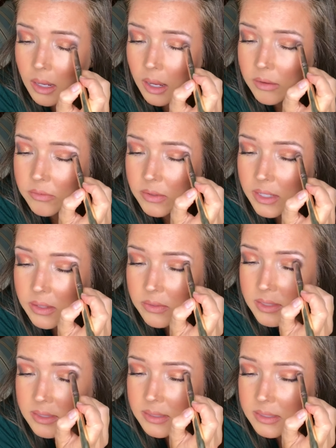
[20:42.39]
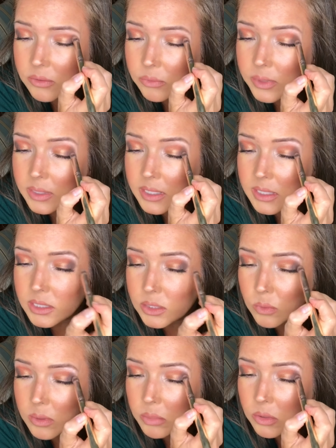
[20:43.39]
I feel like this is a really
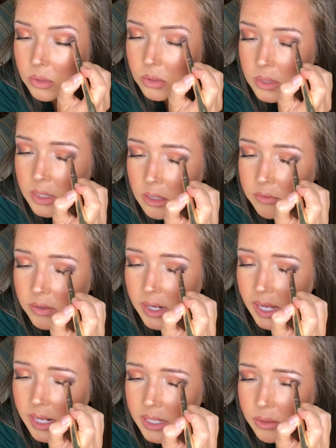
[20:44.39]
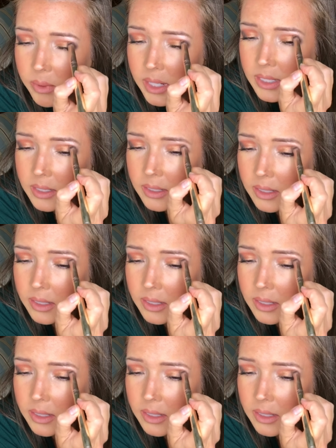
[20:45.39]
doable look for anyone,